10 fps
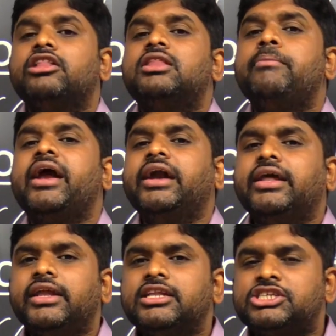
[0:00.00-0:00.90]
The
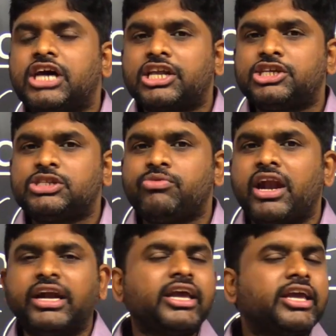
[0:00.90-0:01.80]
maintenance charges we
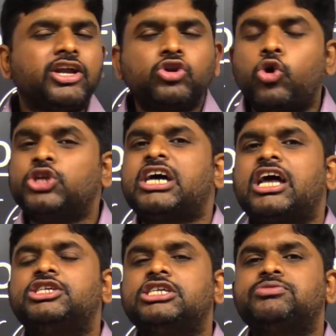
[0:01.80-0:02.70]
are taking, no
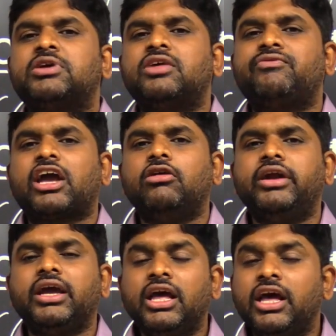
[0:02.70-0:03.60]
charges for the
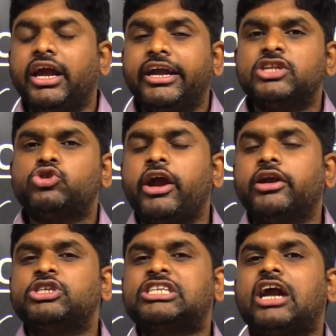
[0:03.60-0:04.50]
faculty. It is
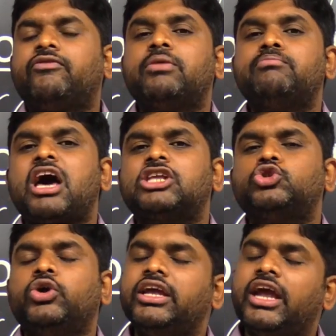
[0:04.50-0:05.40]
going to start from
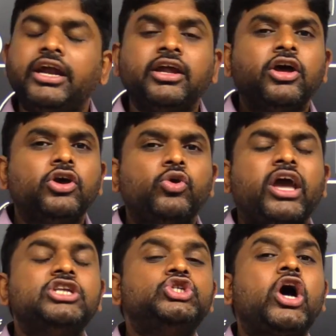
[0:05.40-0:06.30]
March 28. You
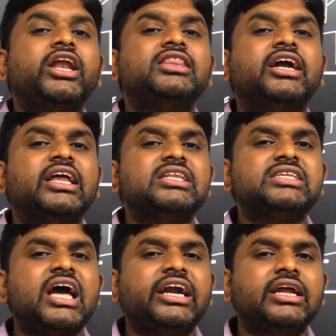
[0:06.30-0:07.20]
can join in that
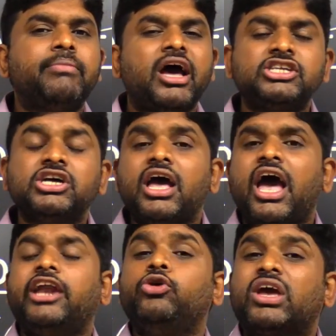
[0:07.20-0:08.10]
NCERT batch
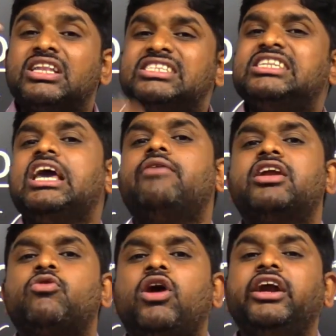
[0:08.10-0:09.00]
and you can see
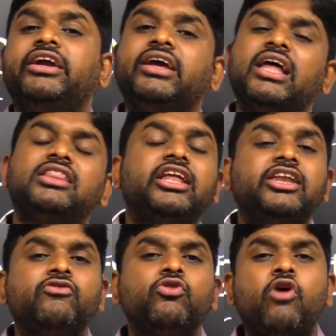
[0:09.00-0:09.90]
our quality, and
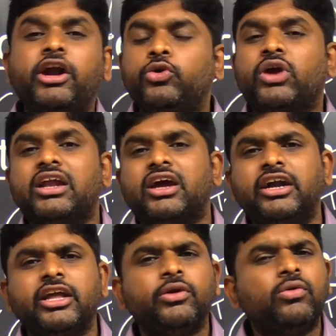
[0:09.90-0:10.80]
then if you want, you can
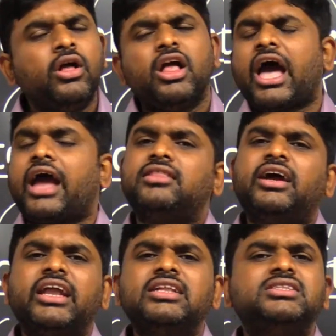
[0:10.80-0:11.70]
continue. And
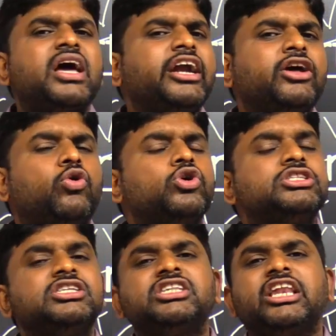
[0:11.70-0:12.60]
that NCERT
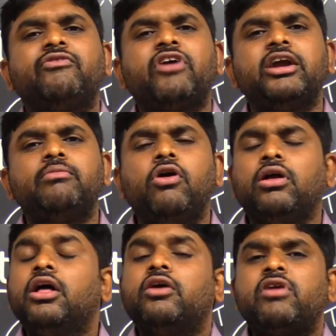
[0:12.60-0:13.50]
course is enough and
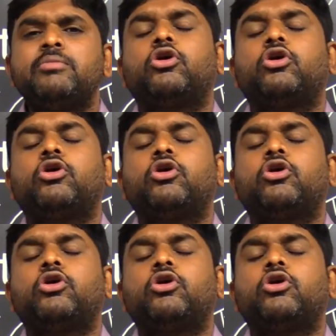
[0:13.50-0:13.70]
more. Why?